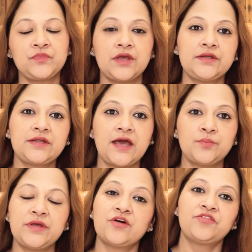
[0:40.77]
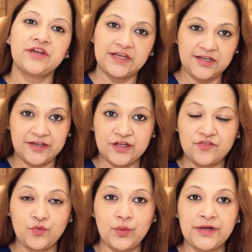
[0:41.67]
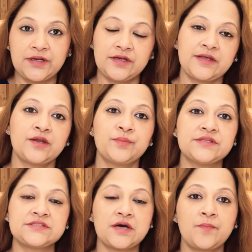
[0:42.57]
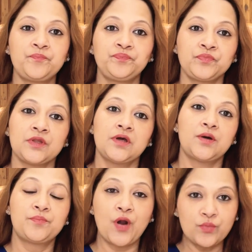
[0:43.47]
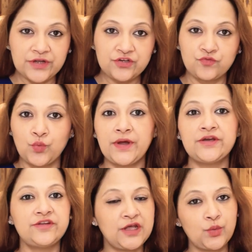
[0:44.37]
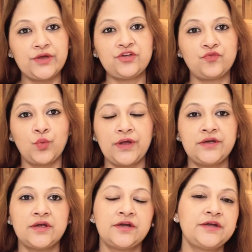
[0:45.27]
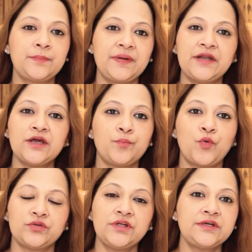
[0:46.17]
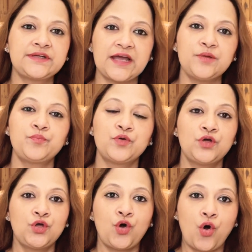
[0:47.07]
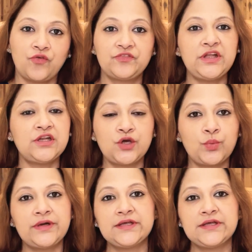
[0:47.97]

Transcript: It can be a very clear fluid, it can be some brownish fluid, yellowish fluid, depending upon the type of the liquid